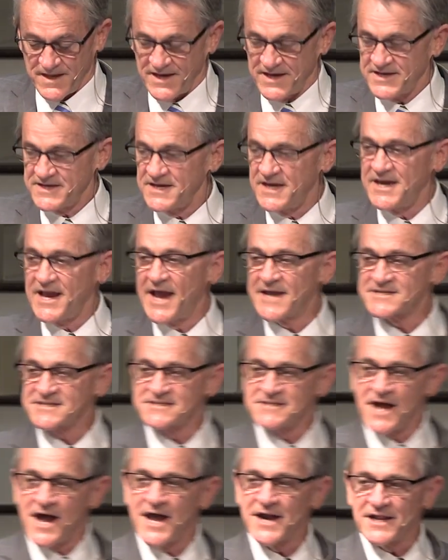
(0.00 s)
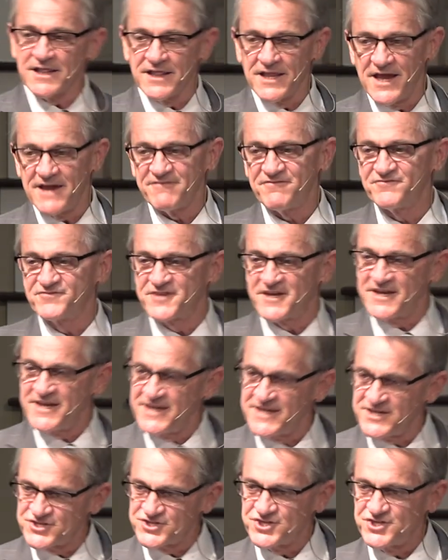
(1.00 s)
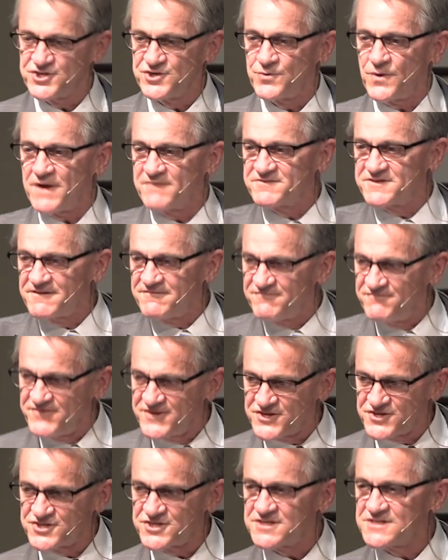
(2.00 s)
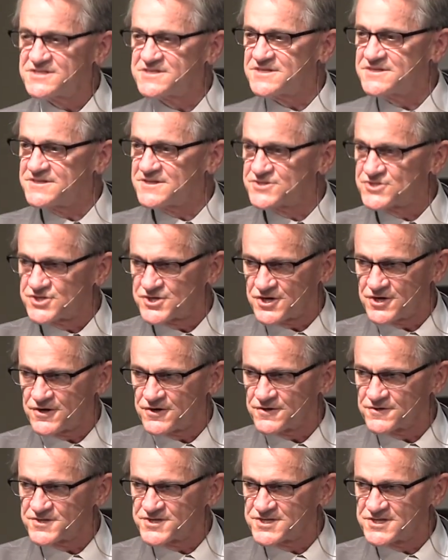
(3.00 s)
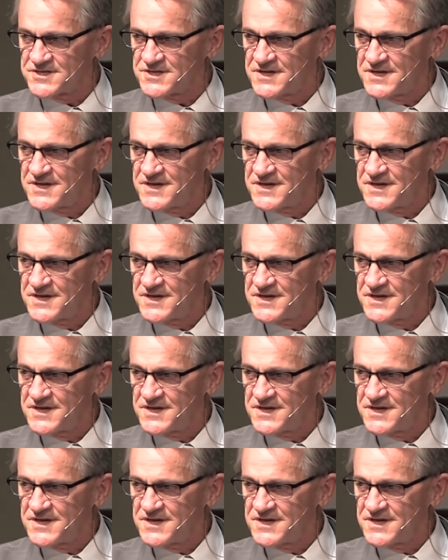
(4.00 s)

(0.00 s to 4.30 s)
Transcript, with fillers: He has not left the issue of divisions in the church